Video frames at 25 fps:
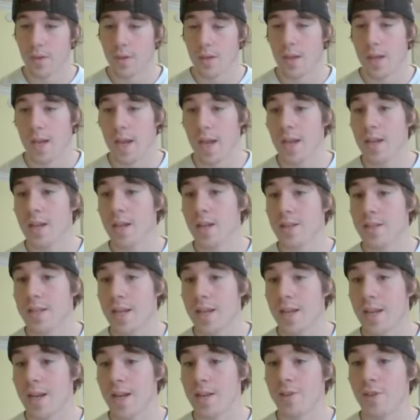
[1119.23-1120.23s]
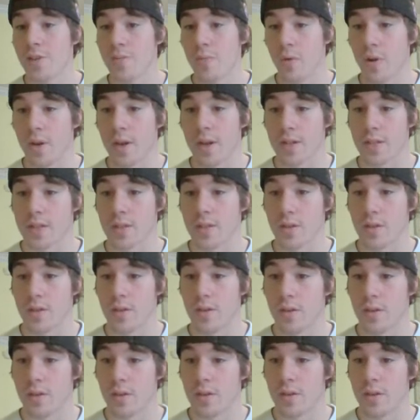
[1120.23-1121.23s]
And can take an entry point next turn. And
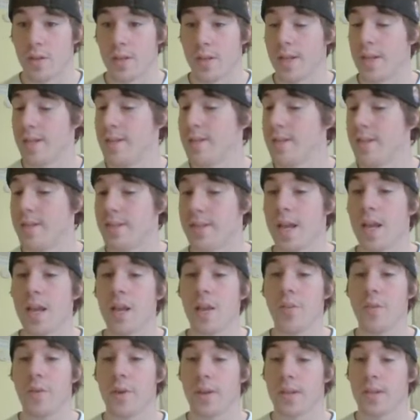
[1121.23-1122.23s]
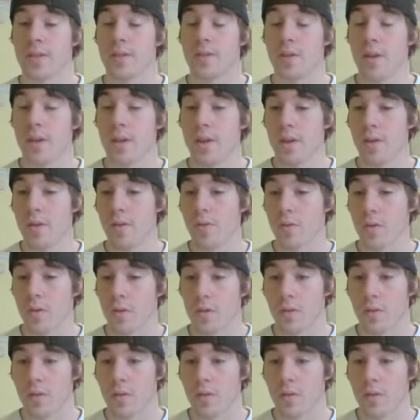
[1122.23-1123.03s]
that's exactly what he's going to do.